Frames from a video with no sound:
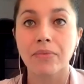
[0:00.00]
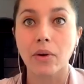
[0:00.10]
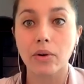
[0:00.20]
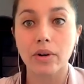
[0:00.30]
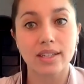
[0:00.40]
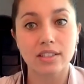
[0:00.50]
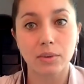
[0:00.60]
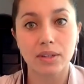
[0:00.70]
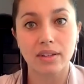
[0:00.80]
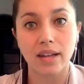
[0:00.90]
or that you
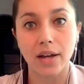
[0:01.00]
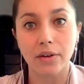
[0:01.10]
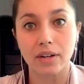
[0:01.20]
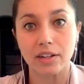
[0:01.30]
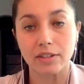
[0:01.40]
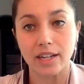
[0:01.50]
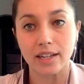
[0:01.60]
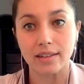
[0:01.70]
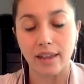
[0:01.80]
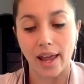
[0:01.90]
want an hourly
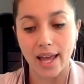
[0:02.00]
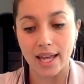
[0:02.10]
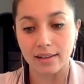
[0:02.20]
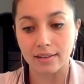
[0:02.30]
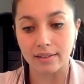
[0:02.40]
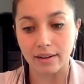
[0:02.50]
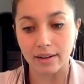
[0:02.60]
rate. And